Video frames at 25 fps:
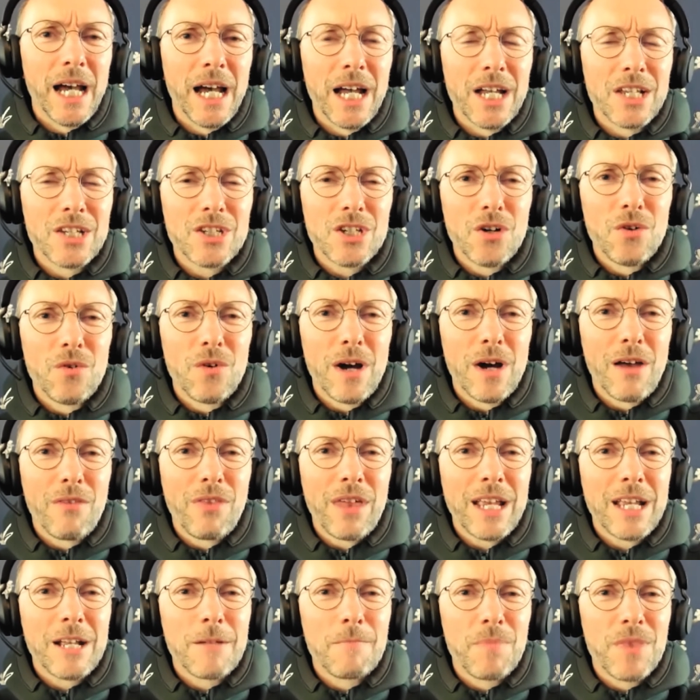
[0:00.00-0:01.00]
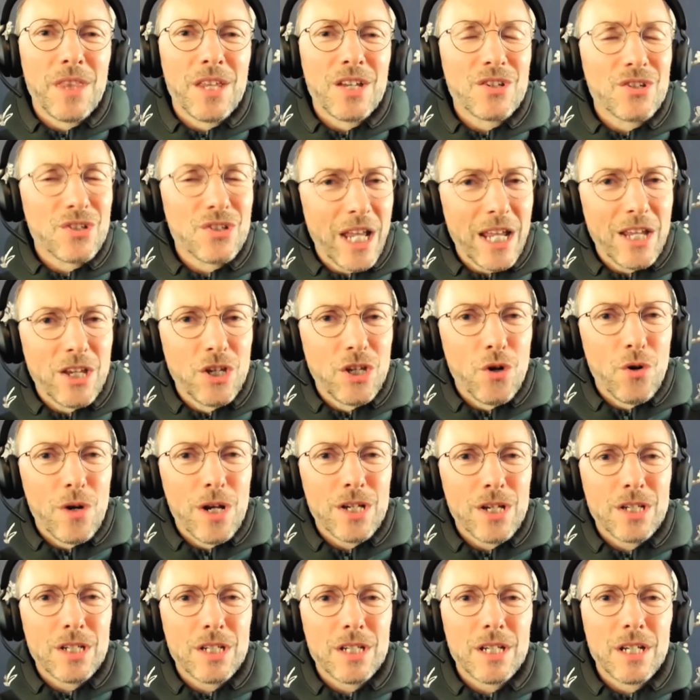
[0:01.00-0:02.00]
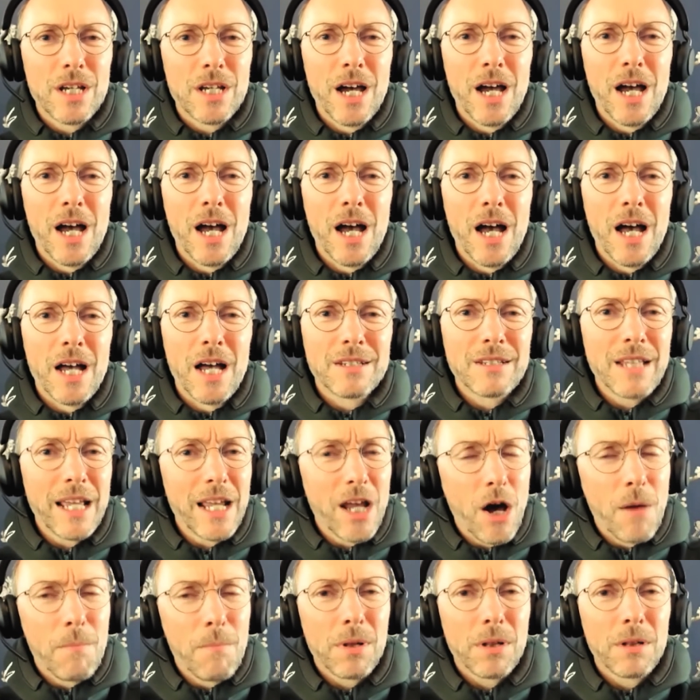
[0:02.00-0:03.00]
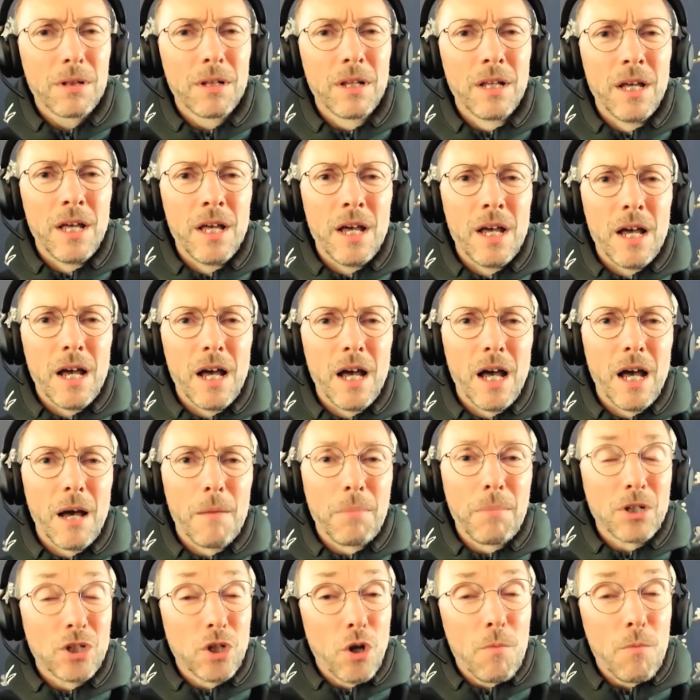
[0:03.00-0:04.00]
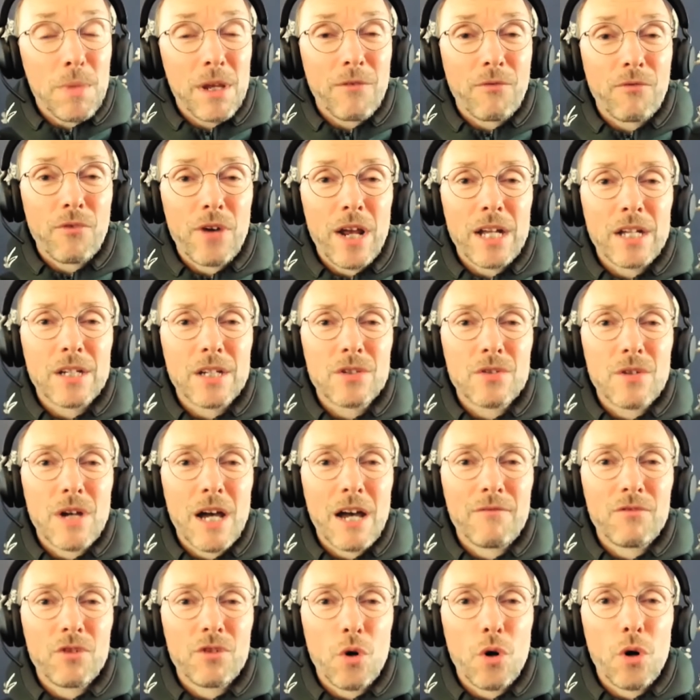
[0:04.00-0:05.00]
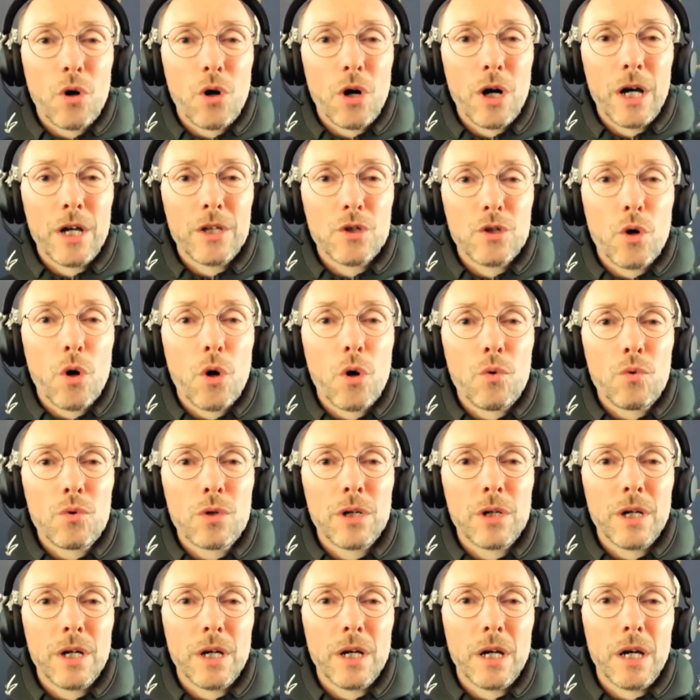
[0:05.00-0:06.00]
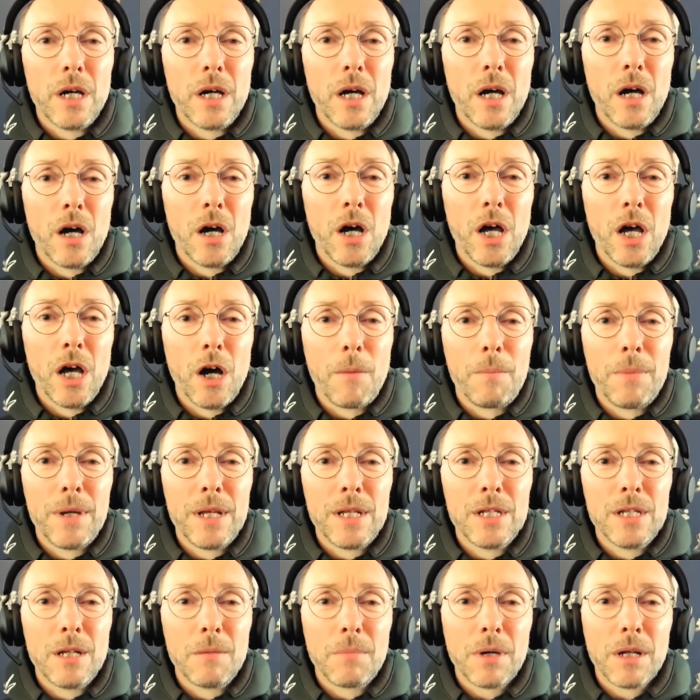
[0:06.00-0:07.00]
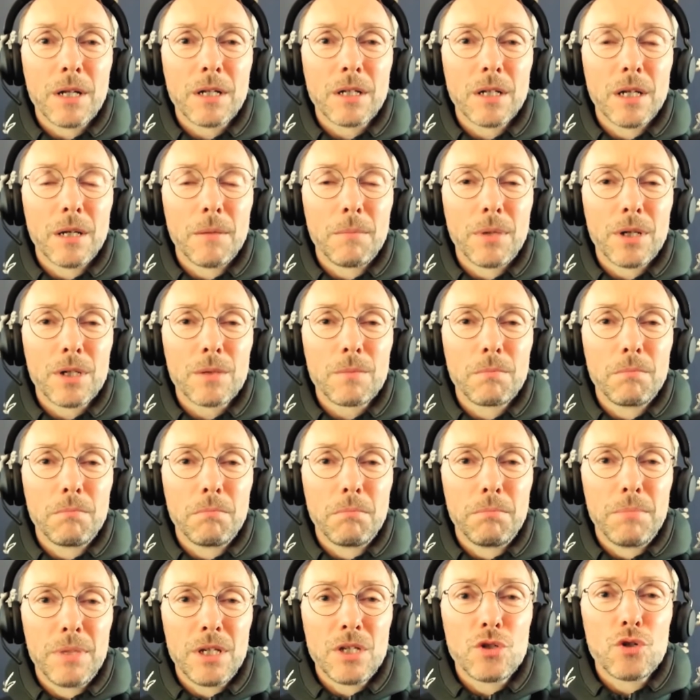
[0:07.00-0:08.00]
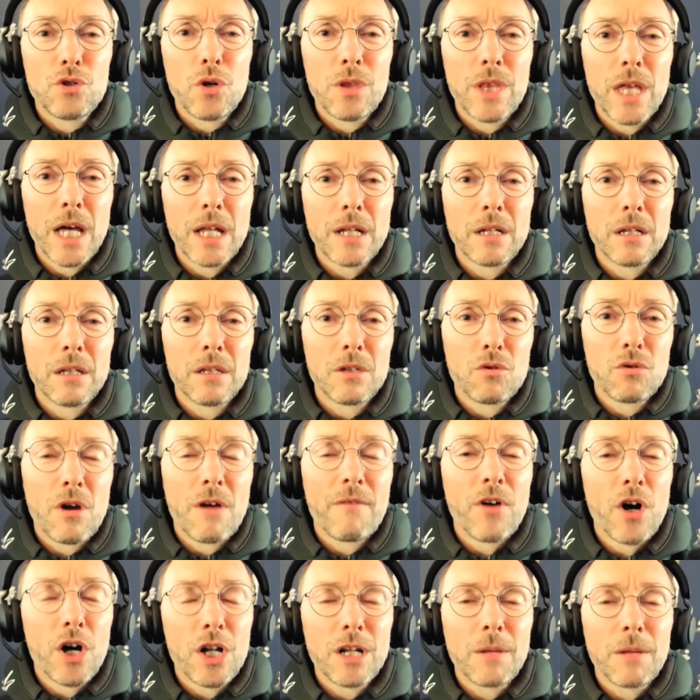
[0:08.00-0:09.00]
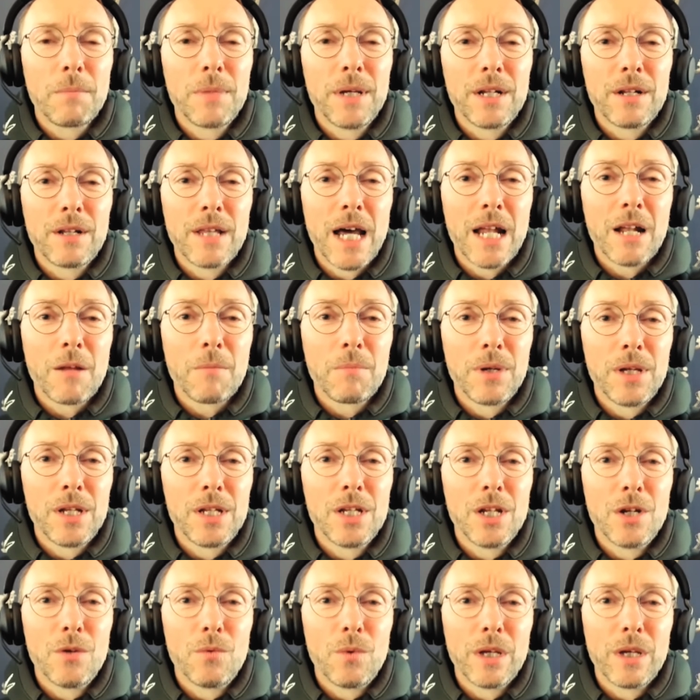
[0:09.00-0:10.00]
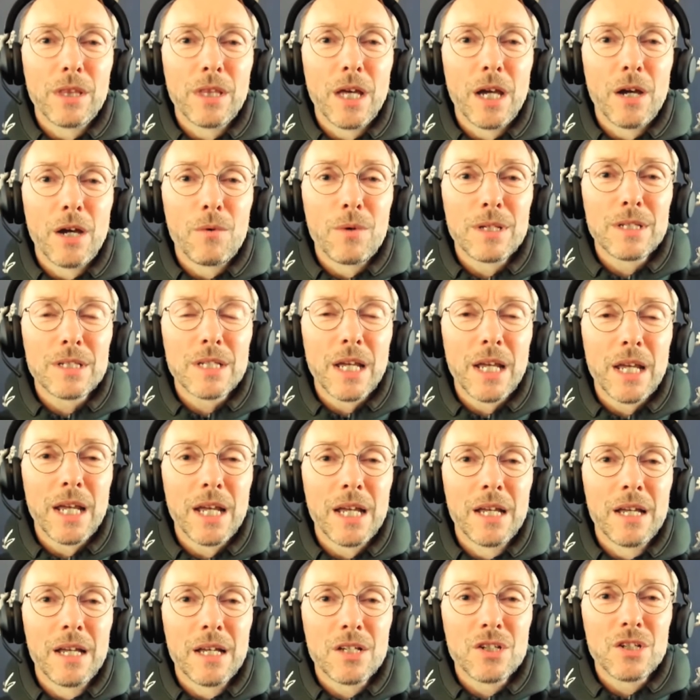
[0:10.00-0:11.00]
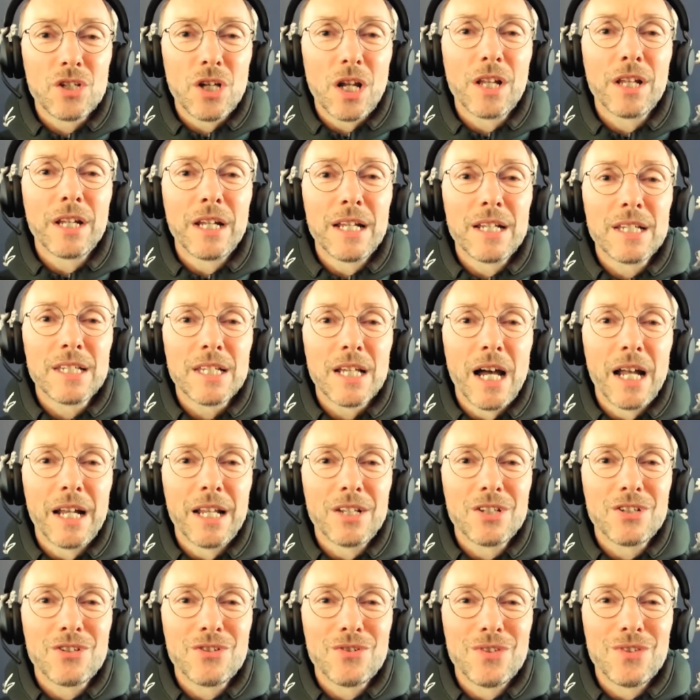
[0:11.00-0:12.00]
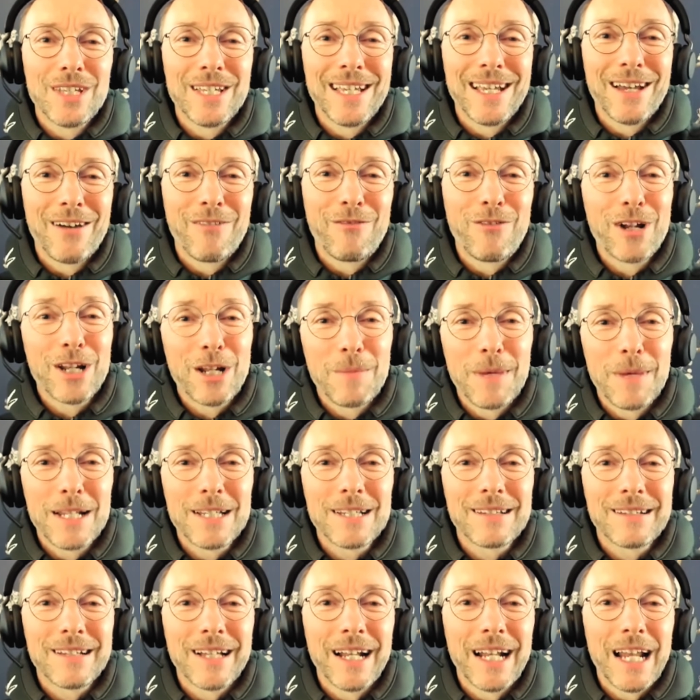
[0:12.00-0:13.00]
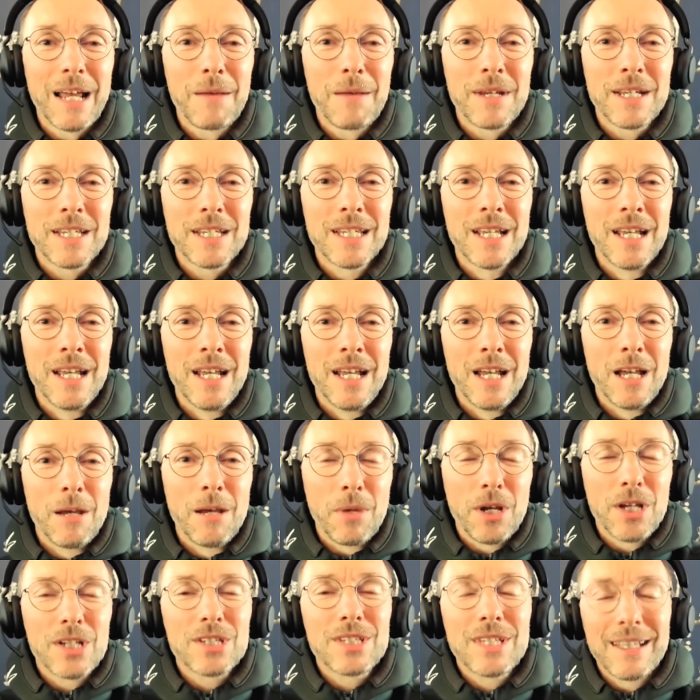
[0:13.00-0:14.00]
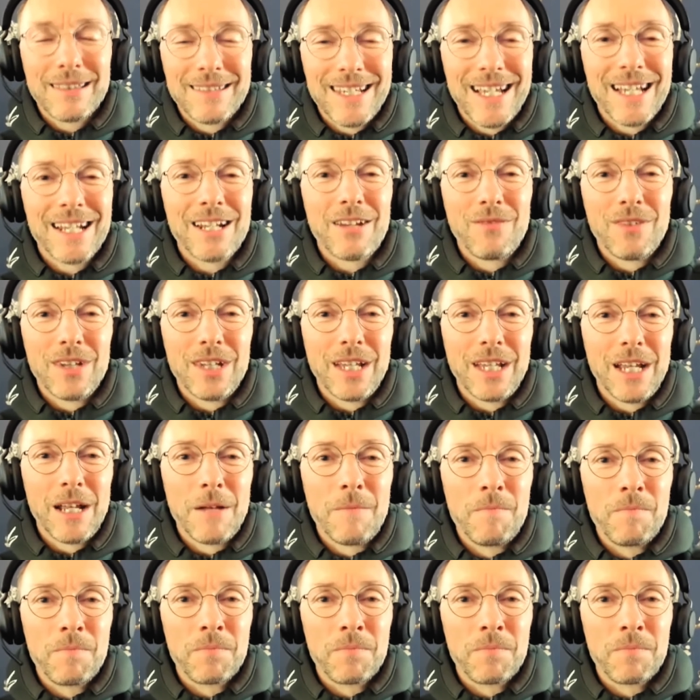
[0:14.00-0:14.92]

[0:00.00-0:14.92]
So I think stay curious, stay humble, but don't be afraid to have your own opinion. But be sure that you have underpinned that opinion with a solid insight into the fundamental dynamics, because at the end of the day,